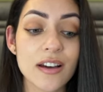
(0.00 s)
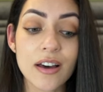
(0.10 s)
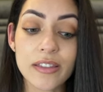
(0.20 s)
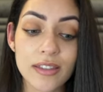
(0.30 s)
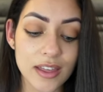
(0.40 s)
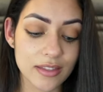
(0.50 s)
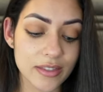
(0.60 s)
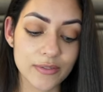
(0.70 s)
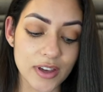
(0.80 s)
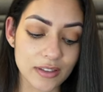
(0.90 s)
other than
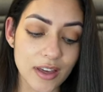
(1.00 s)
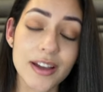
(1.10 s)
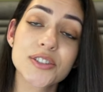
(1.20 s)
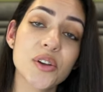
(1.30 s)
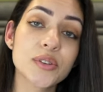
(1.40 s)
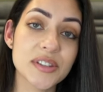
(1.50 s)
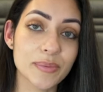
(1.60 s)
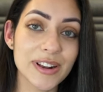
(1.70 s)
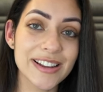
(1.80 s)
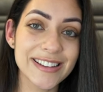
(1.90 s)
the fact that I don't
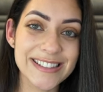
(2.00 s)
typically